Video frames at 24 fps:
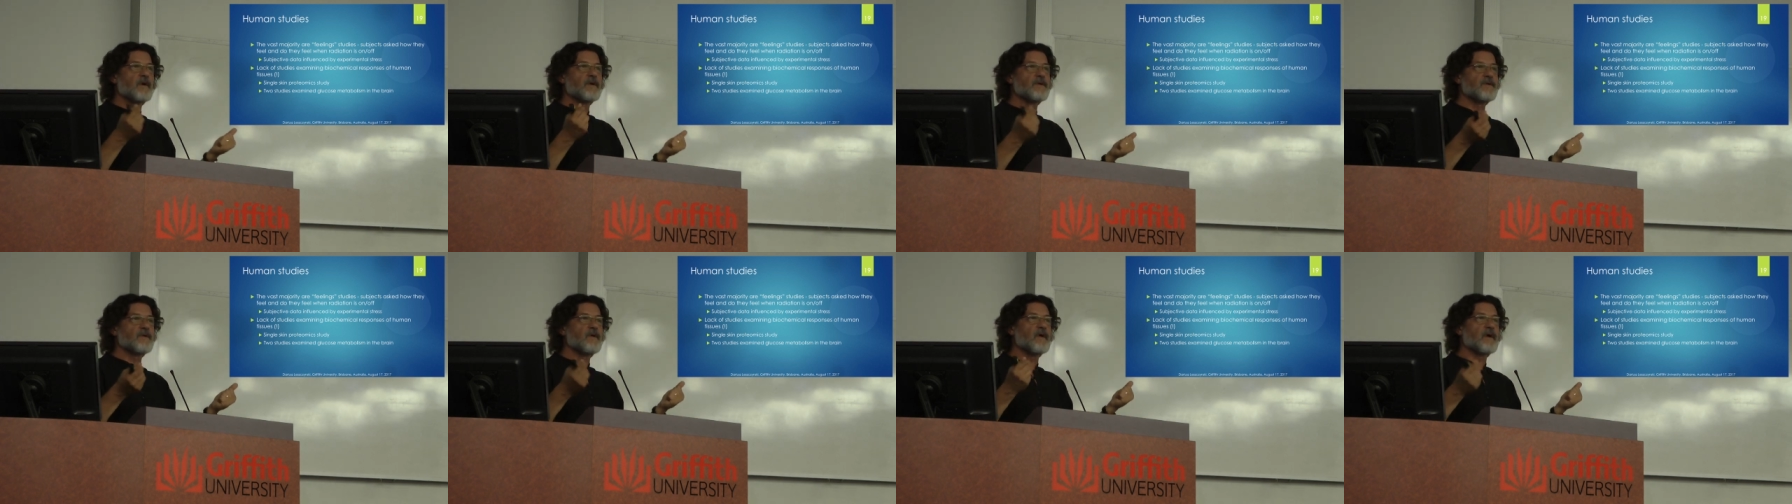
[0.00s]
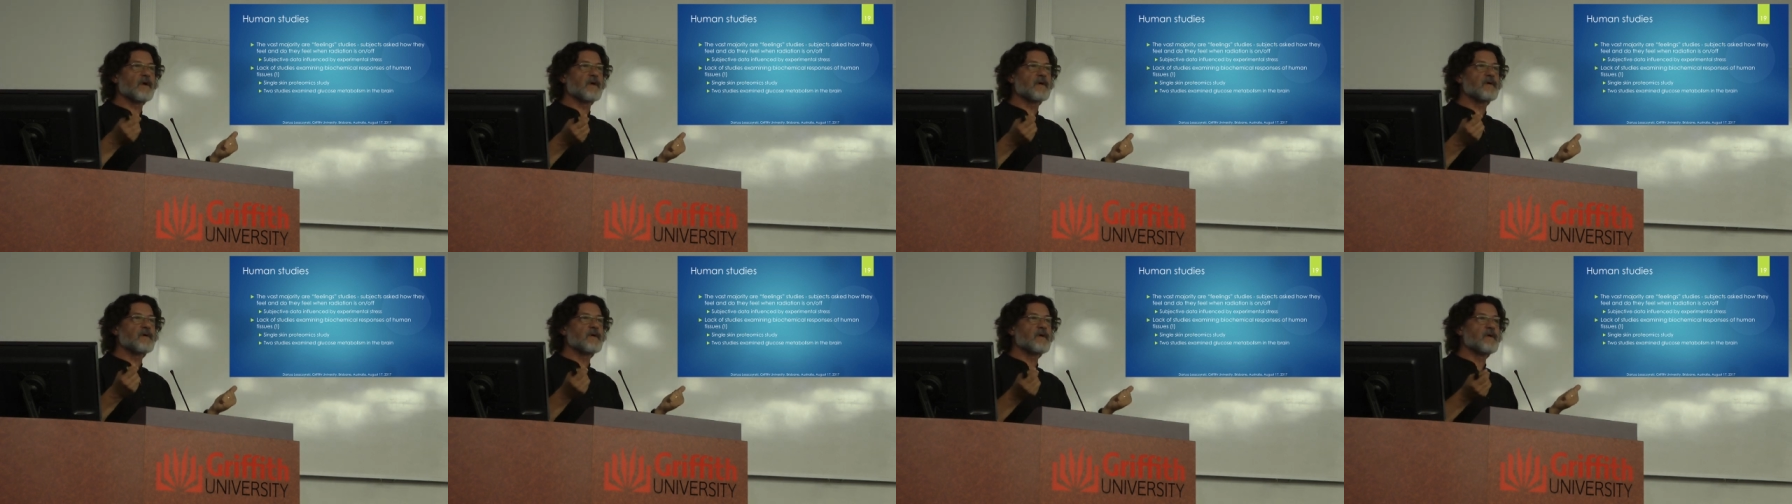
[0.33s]
You are,
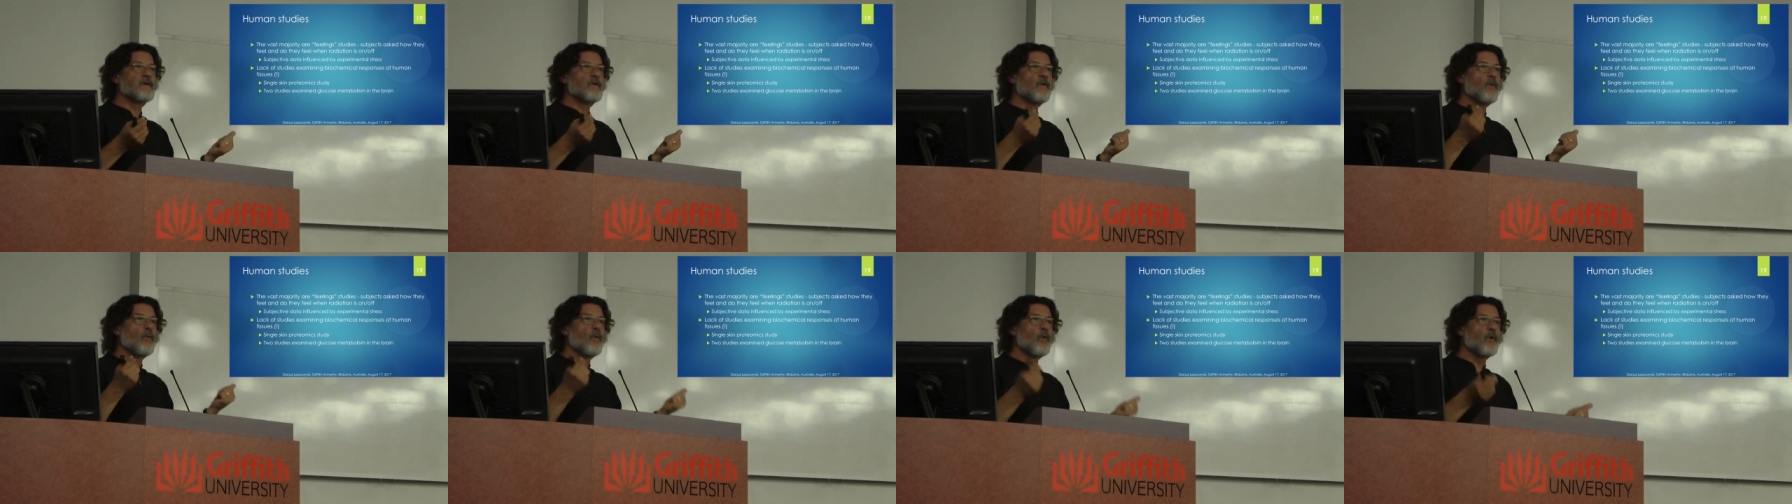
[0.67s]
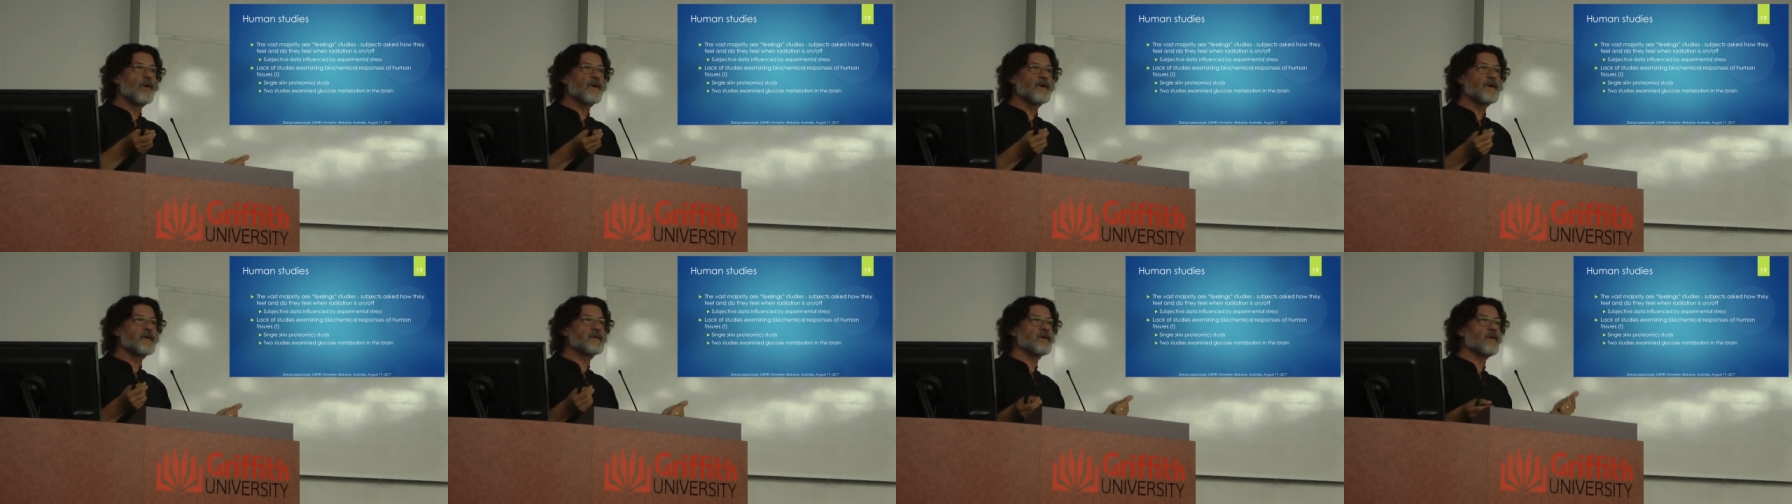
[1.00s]
you are
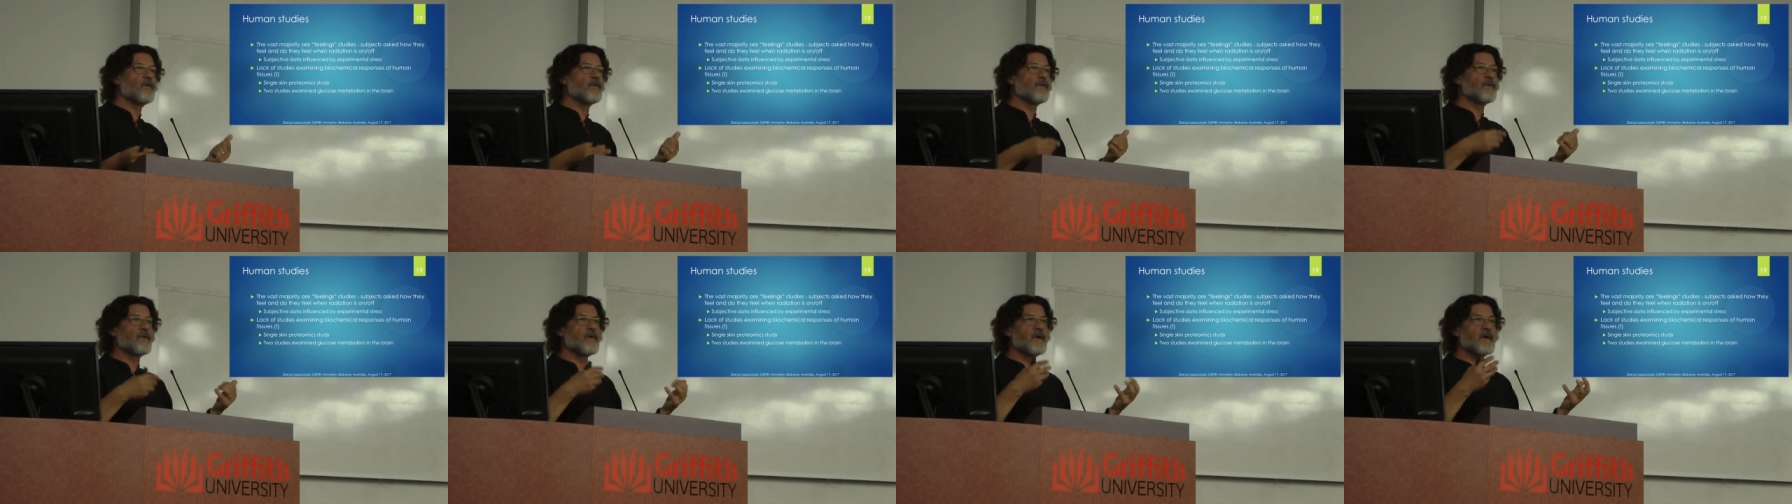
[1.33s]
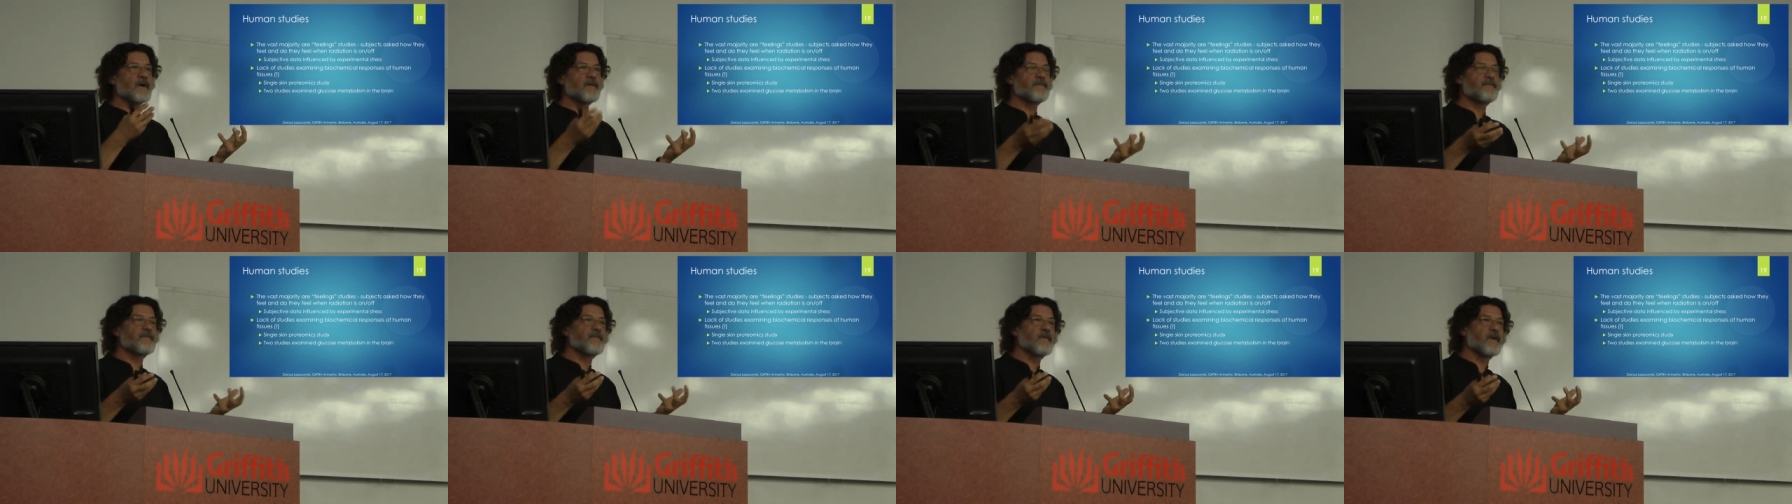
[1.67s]
worried
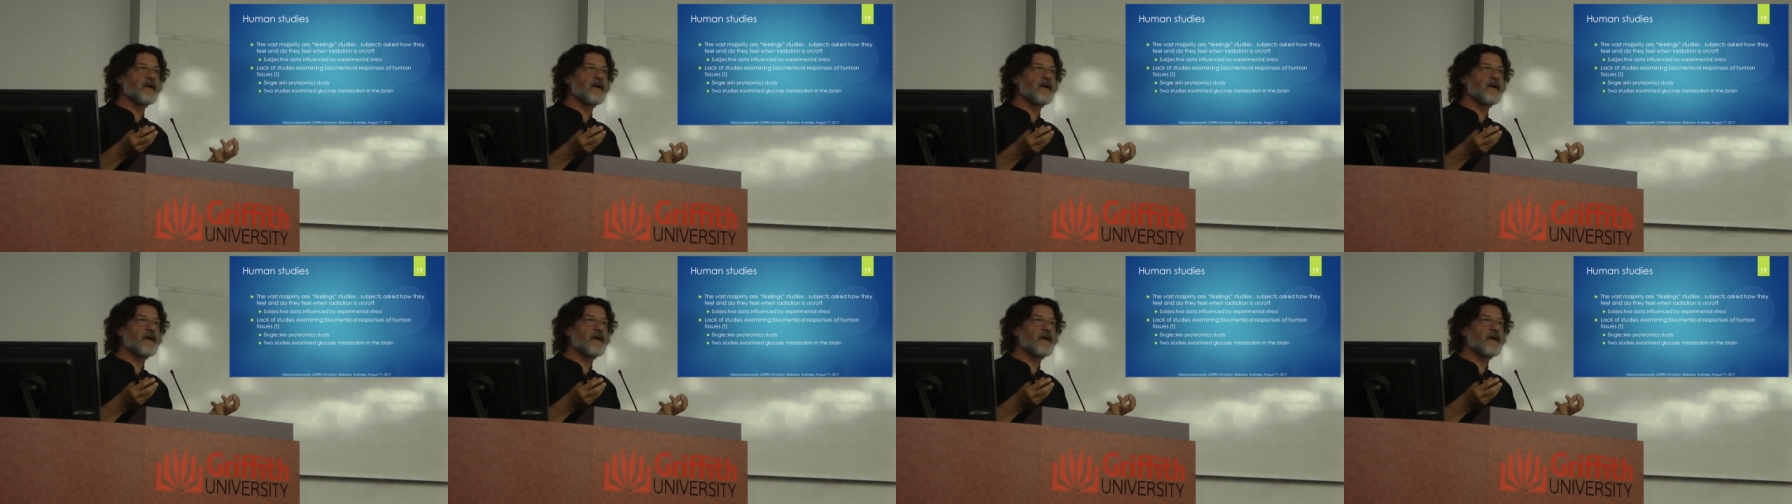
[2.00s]
or you are